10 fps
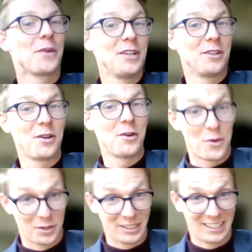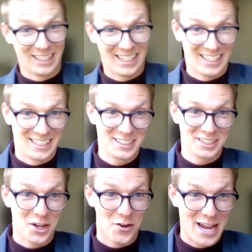real cold
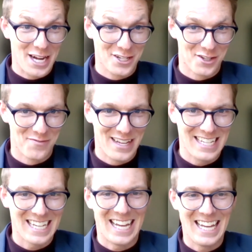snow angel making.